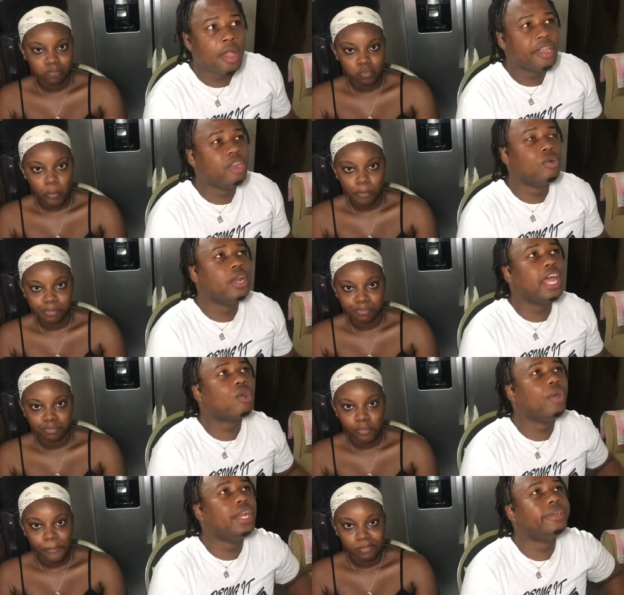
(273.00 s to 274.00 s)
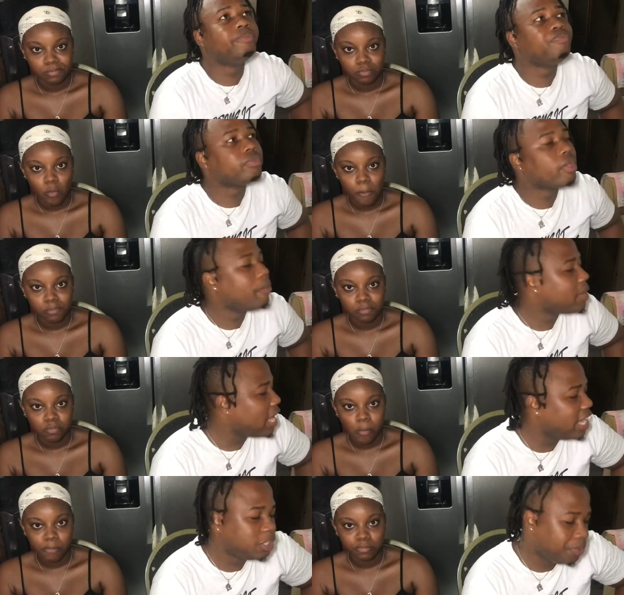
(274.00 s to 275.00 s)
Speaker 1: You know like when how can
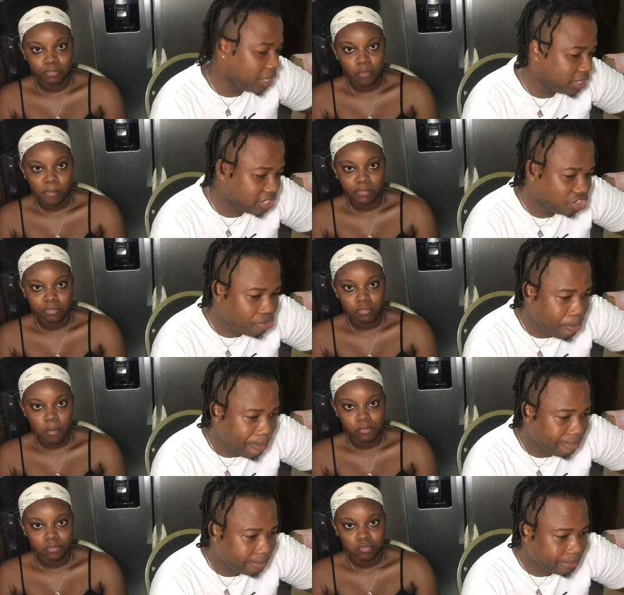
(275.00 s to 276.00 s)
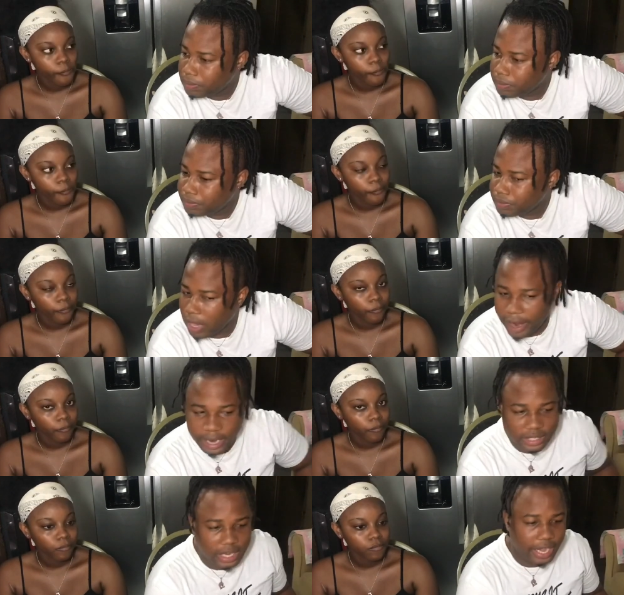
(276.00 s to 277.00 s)
I explain this? Alright,
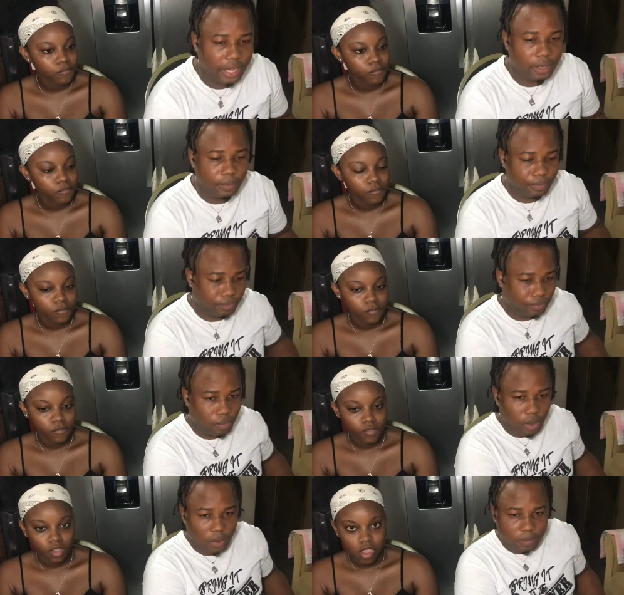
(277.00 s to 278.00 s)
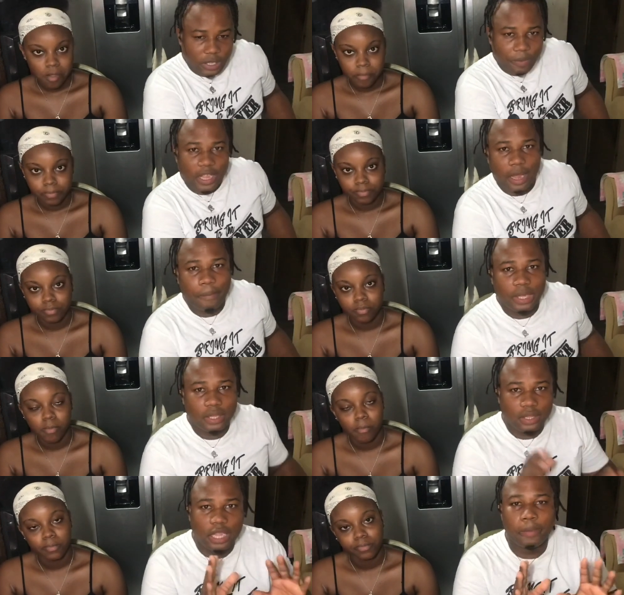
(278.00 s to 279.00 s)
it's like say we can
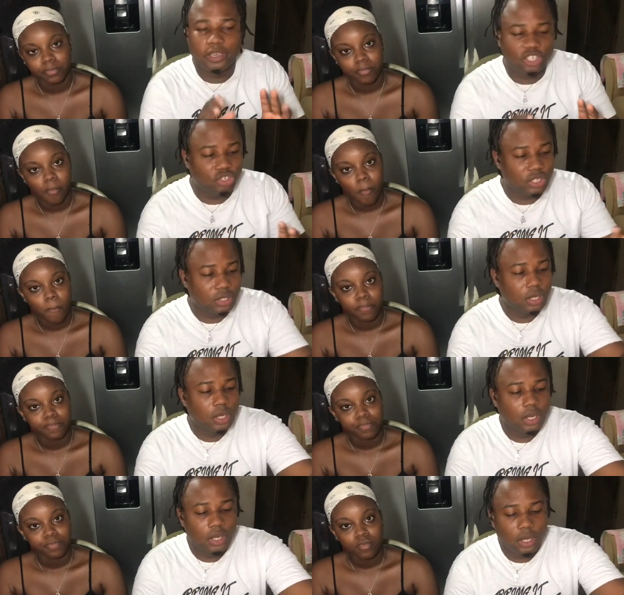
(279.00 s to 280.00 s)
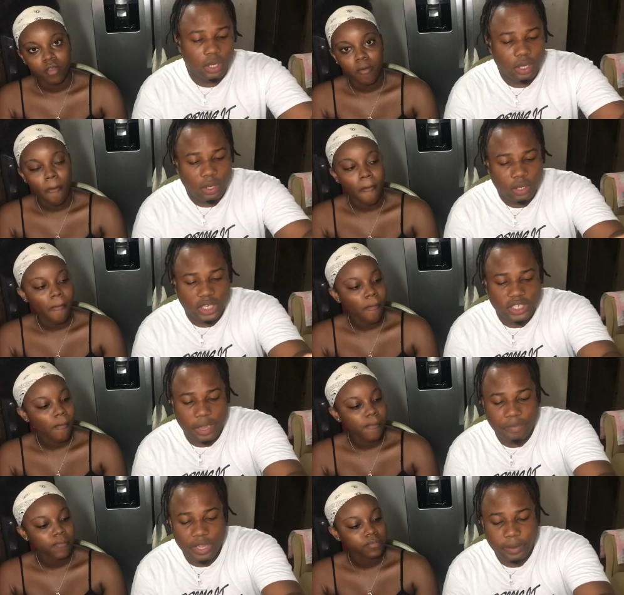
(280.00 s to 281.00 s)
demonstrate. This
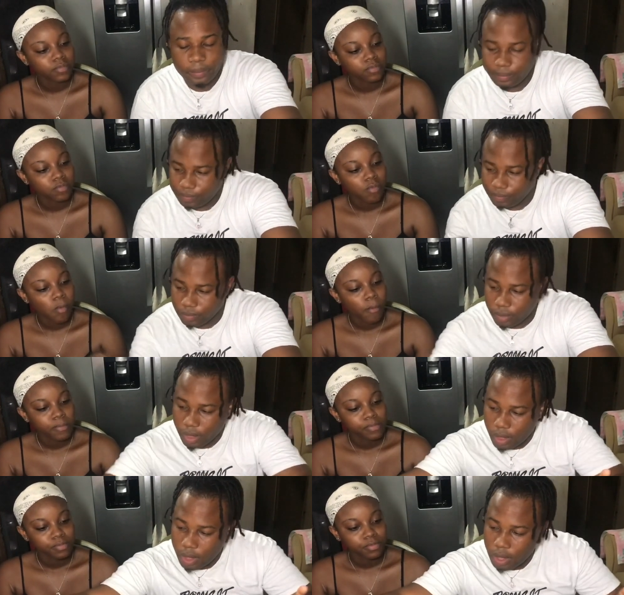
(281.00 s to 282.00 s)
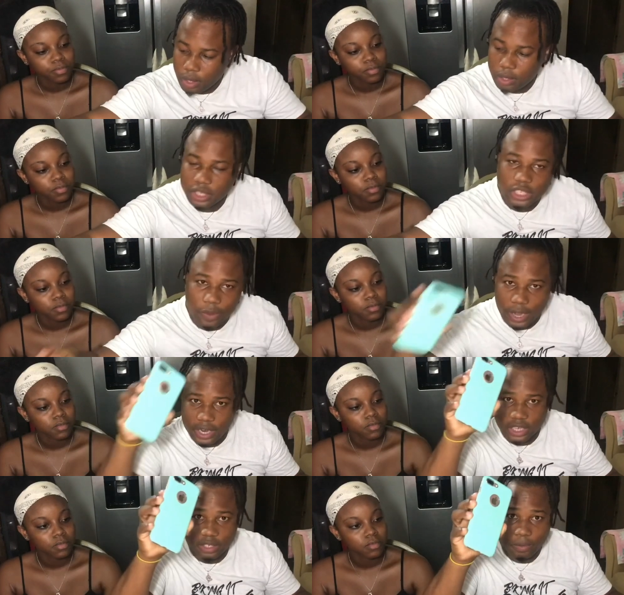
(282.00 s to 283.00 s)
I me. This our
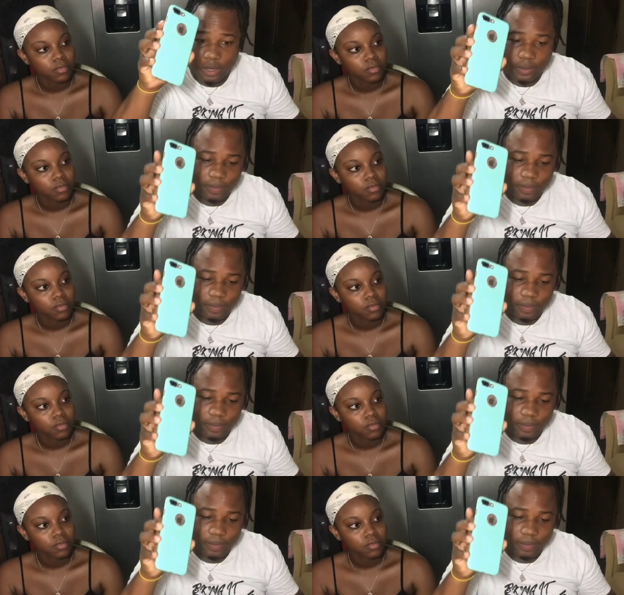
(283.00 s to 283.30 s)
next man.